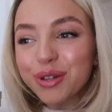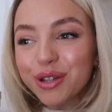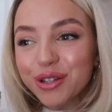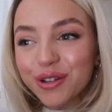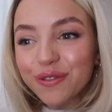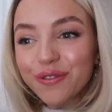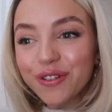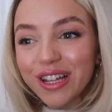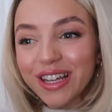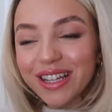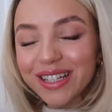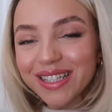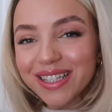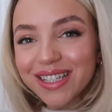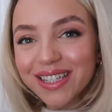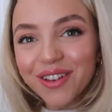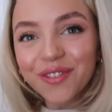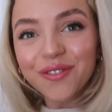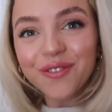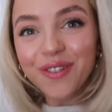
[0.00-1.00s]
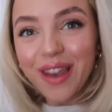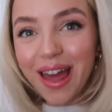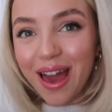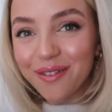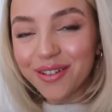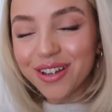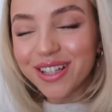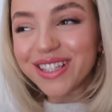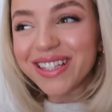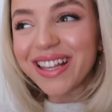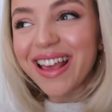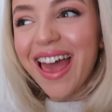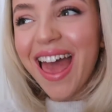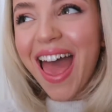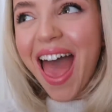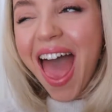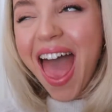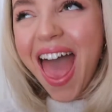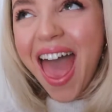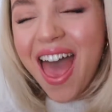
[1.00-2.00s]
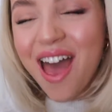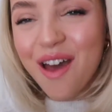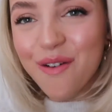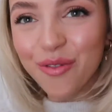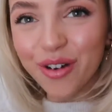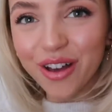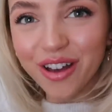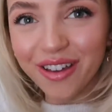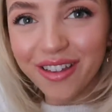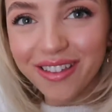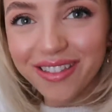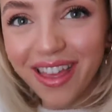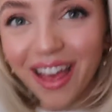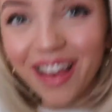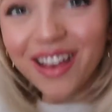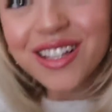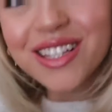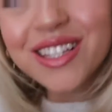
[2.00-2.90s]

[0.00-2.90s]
beautifulest flowers ever. They're